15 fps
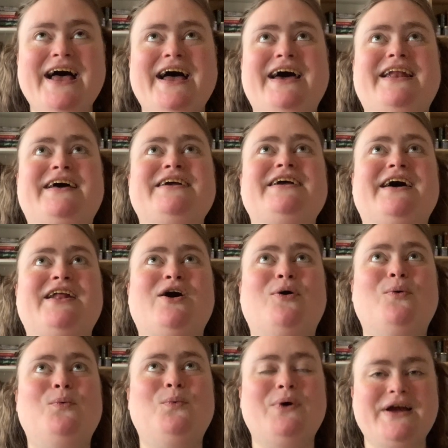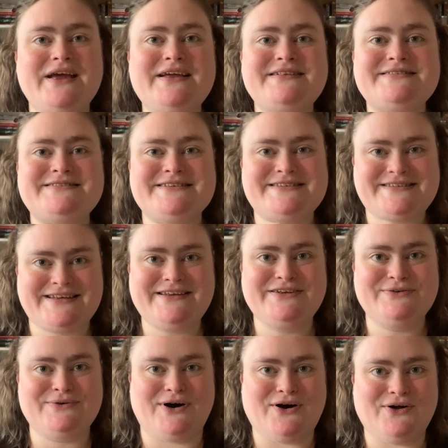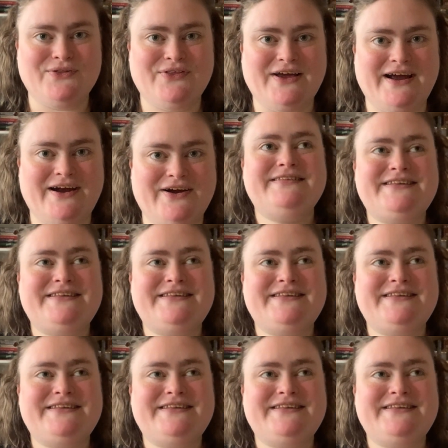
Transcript: And I cannot wait to see you all there.